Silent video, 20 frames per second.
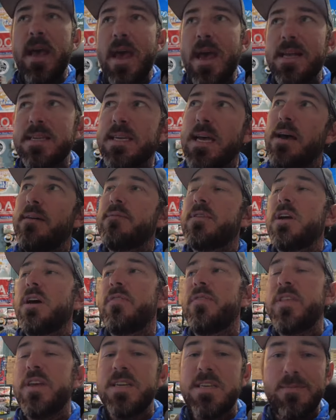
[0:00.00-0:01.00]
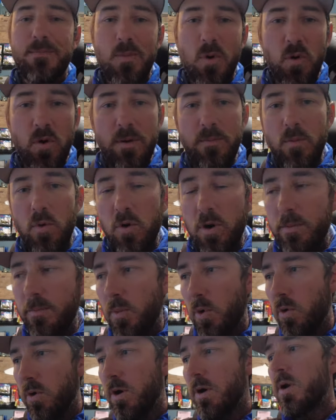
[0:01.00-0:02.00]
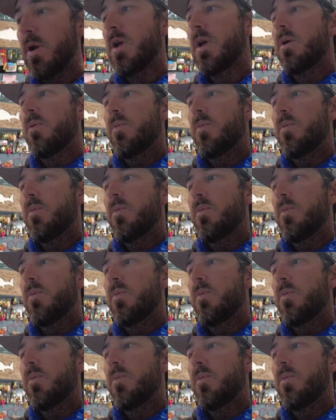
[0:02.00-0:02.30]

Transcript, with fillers: As I've done this more and more and more,